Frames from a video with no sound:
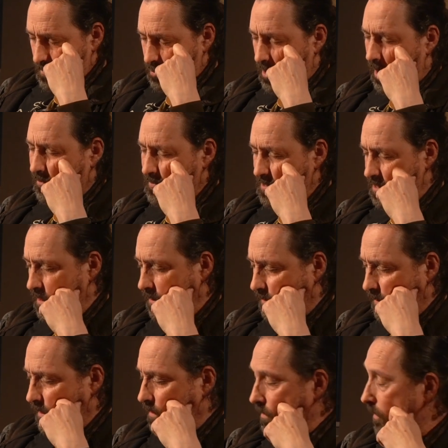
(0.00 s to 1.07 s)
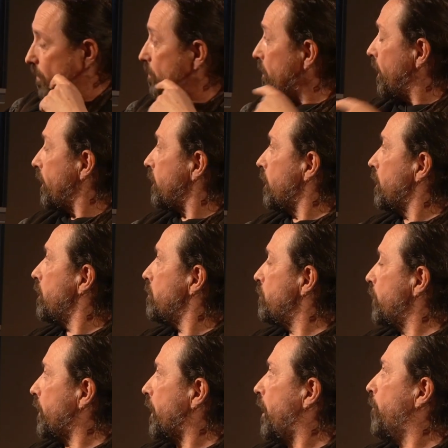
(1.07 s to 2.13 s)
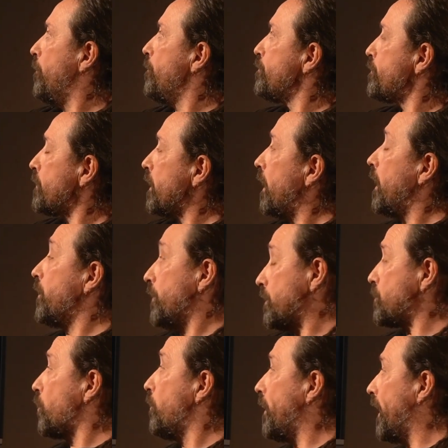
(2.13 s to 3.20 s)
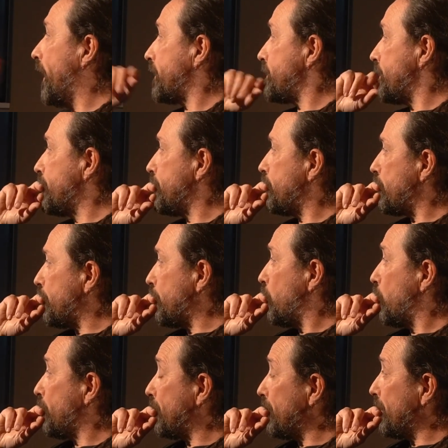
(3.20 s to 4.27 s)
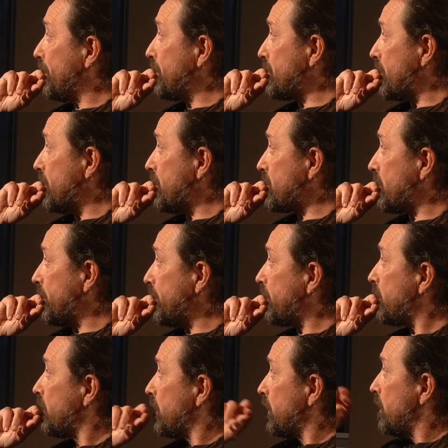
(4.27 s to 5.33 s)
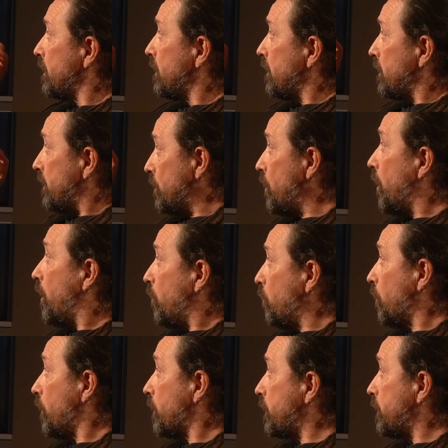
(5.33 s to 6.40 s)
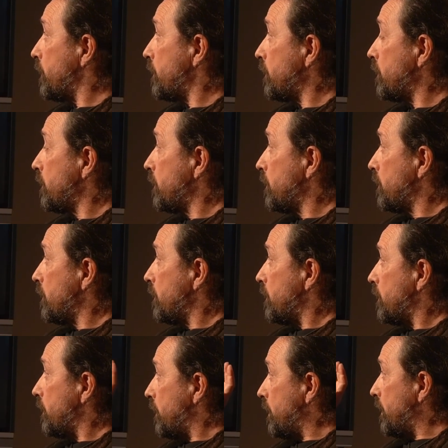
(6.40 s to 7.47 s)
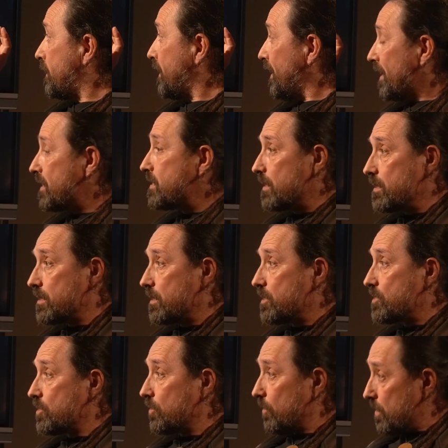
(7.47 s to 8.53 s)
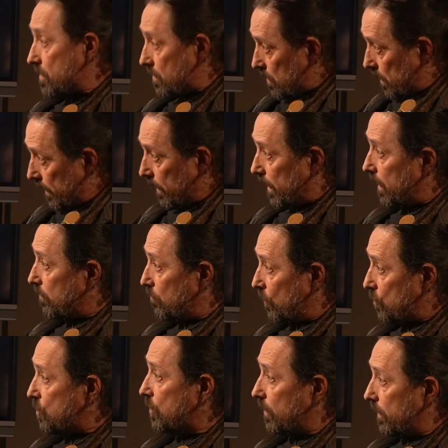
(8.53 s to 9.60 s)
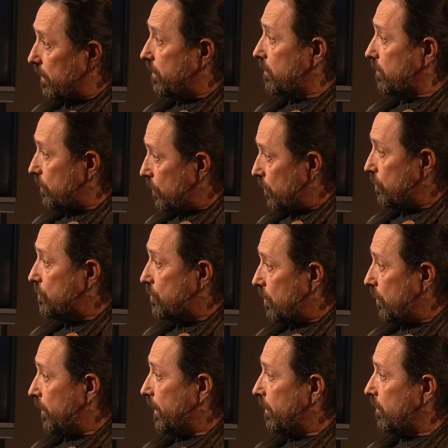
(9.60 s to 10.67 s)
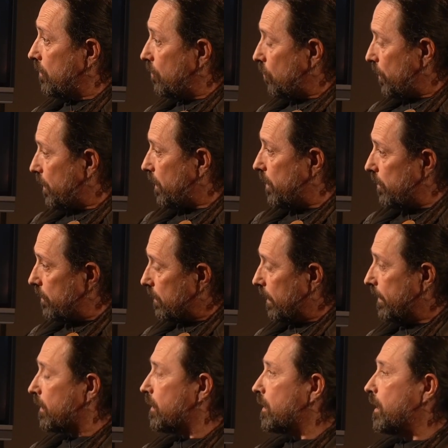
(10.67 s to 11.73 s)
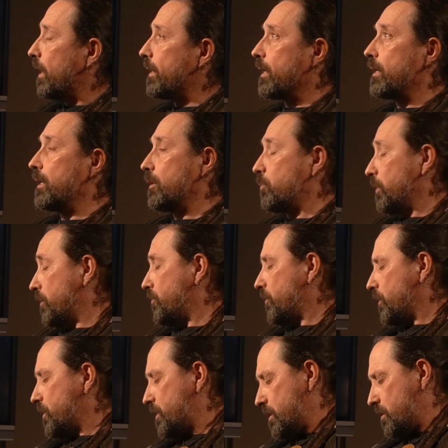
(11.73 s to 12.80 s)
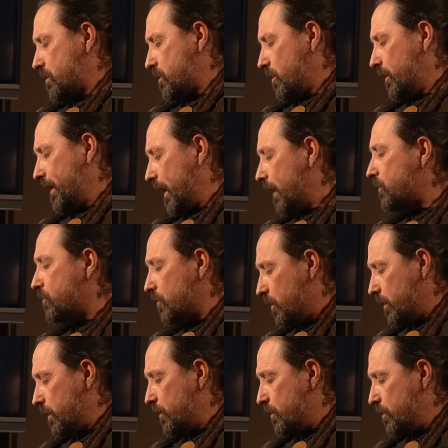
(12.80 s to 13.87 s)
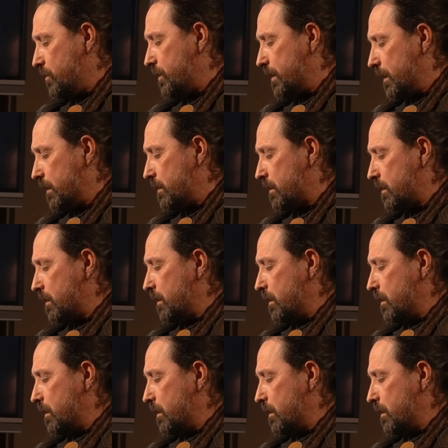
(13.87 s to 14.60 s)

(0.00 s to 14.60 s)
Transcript: prophecy at the end of that battle. But um, anyway, to go back to the to the whole thing is it's like the knot work, it links into the stories again, much like your drawing where you hear it. Like again, like when I first saw that drawing that you did,